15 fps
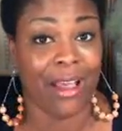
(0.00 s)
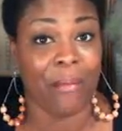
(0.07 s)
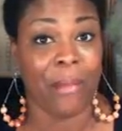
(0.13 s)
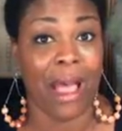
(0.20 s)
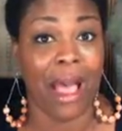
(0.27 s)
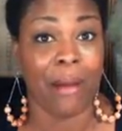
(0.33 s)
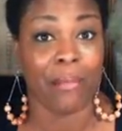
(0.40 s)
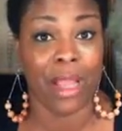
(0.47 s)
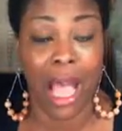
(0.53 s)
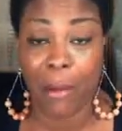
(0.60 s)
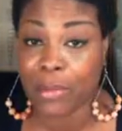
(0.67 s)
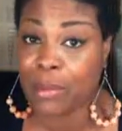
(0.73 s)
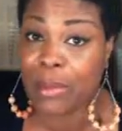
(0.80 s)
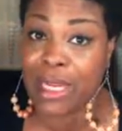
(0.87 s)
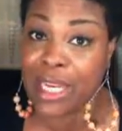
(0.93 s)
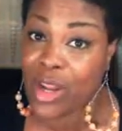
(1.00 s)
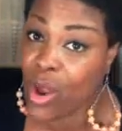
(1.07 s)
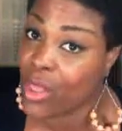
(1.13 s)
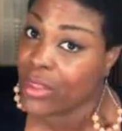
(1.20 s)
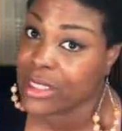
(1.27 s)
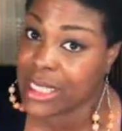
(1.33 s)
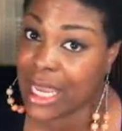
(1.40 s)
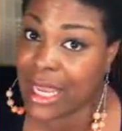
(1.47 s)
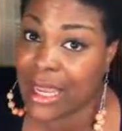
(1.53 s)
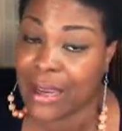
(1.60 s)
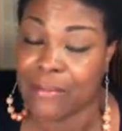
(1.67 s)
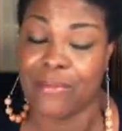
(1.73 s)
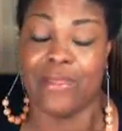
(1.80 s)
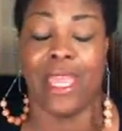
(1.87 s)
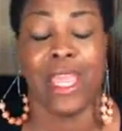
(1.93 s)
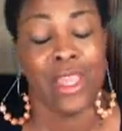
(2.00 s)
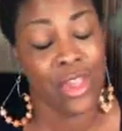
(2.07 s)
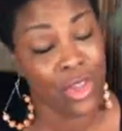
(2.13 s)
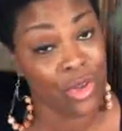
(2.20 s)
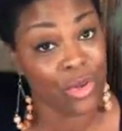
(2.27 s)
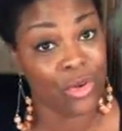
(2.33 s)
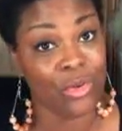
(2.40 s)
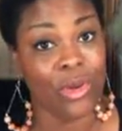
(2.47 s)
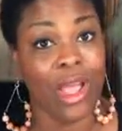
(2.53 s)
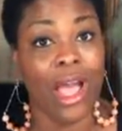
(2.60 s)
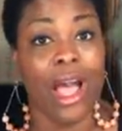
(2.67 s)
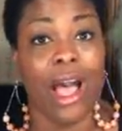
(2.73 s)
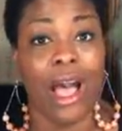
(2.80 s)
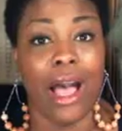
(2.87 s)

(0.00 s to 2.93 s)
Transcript: I'm complimented all the time, thank you,